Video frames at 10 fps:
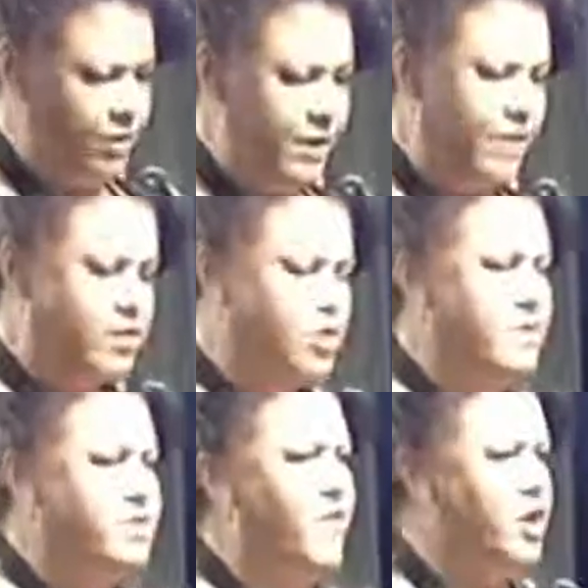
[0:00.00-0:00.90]
You don't hear
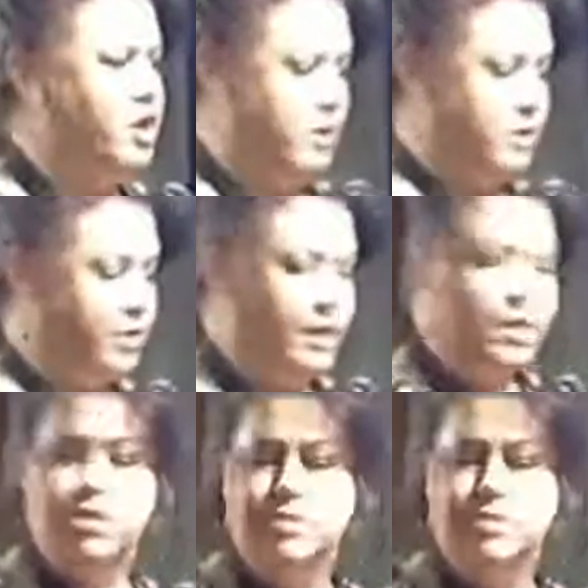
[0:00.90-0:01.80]
too much of onion, so
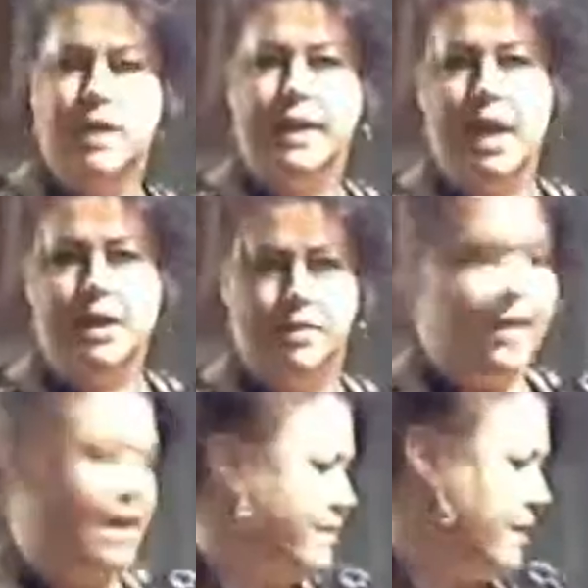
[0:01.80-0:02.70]
they didn't use a lot of
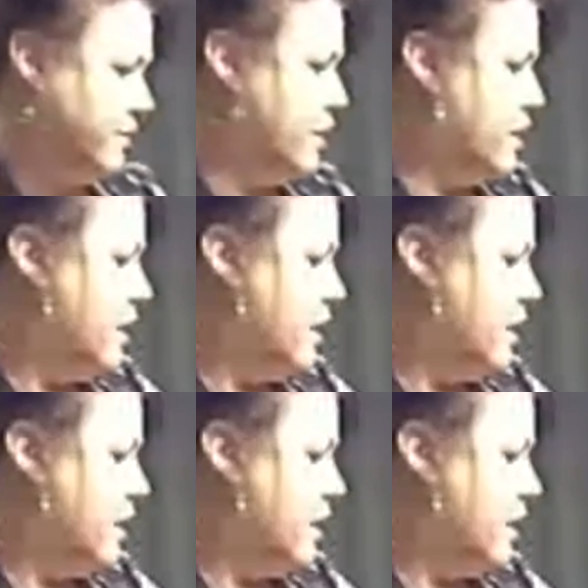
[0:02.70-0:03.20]
onion back then.